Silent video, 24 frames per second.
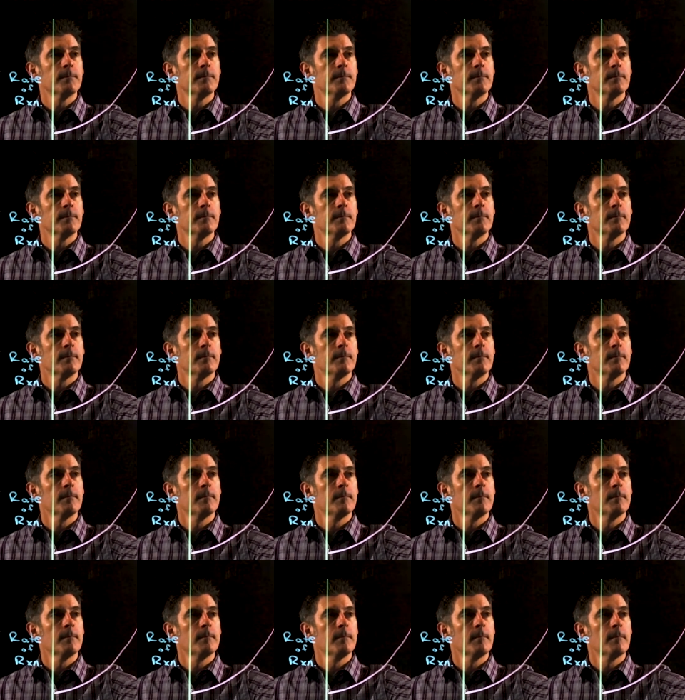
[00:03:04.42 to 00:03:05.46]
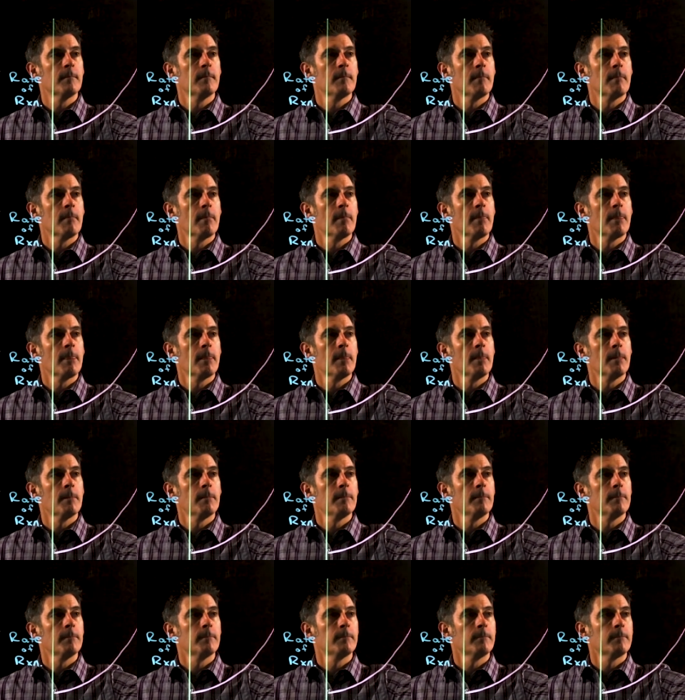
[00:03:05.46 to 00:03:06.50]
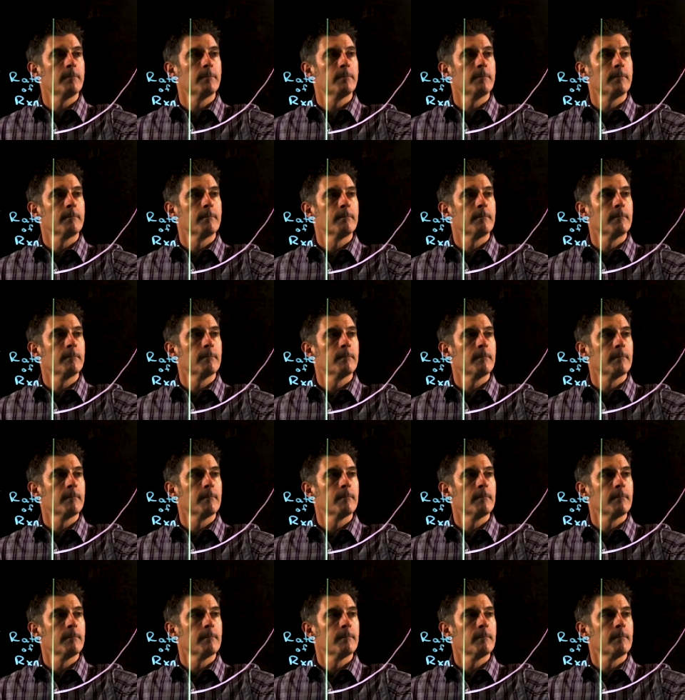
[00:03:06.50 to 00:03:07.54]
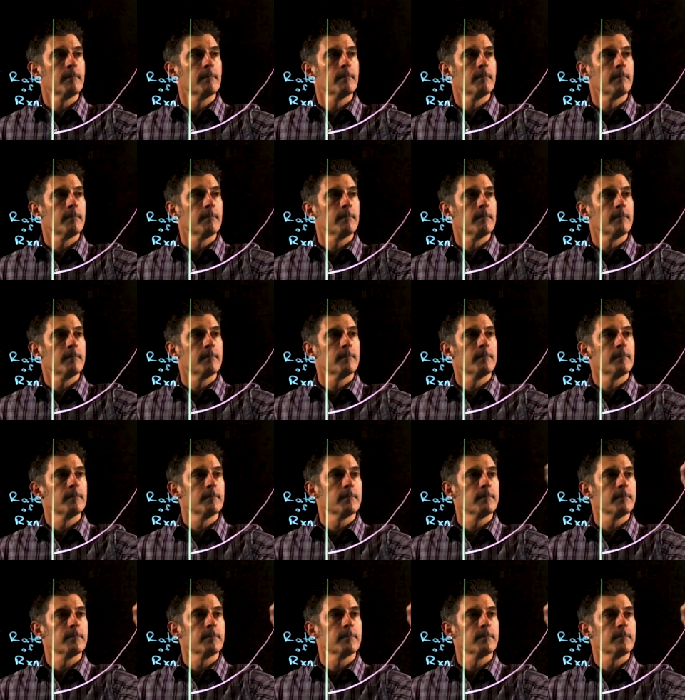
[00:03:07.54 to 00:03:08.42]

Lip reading: No one is speaking in this clip.